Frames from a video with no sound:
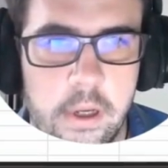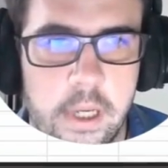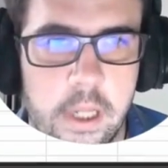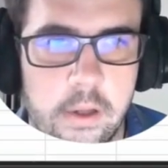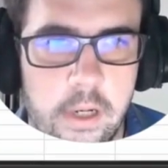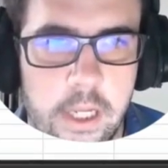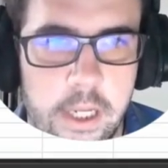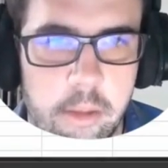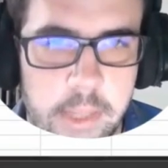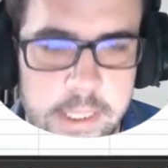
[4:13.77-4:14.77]
calculate
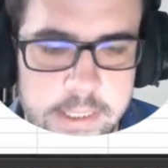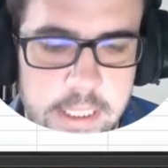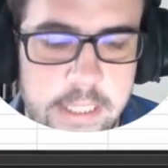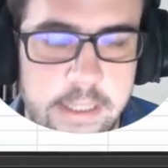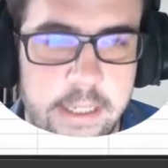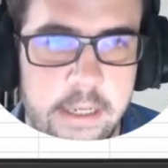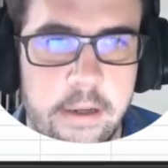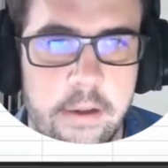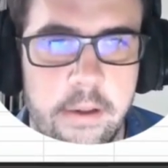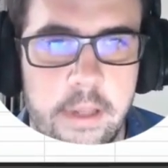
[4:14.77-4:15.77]
it by selecting
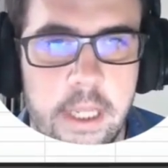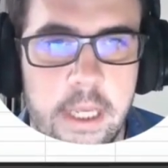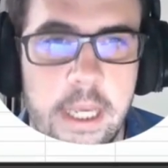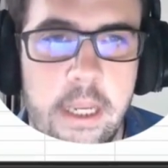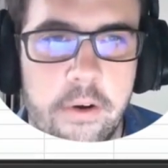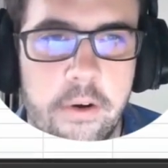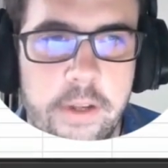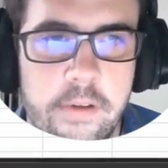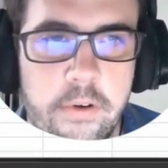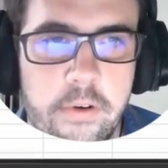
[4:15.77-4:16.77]
the
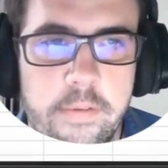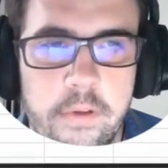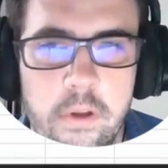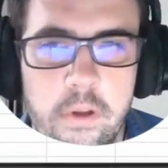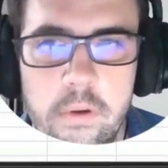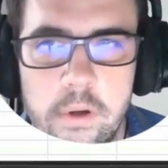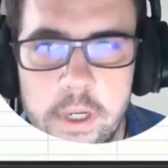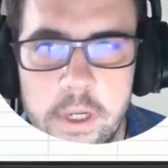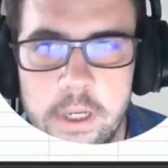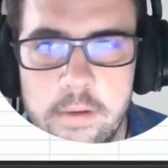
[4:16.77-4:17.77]
increase in revenue
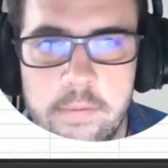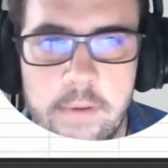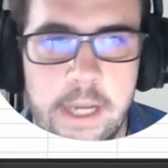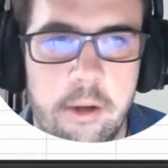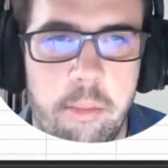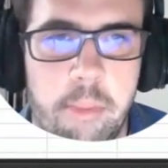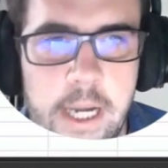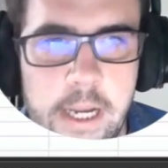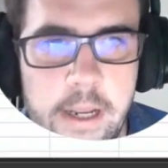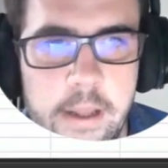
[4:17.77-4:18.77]
divided
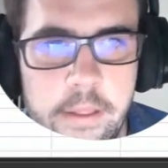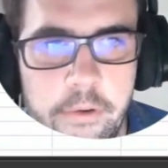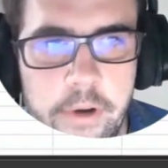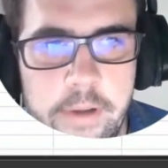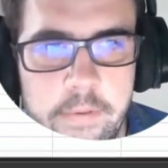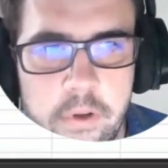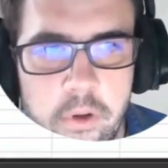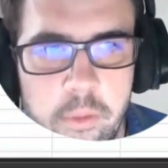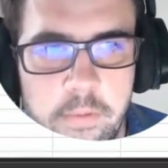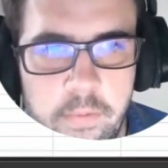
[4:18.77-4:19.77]
by the
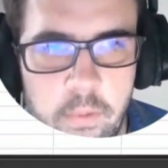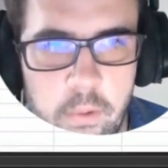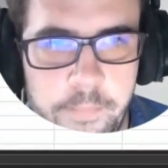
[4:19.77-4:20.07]
revenue before.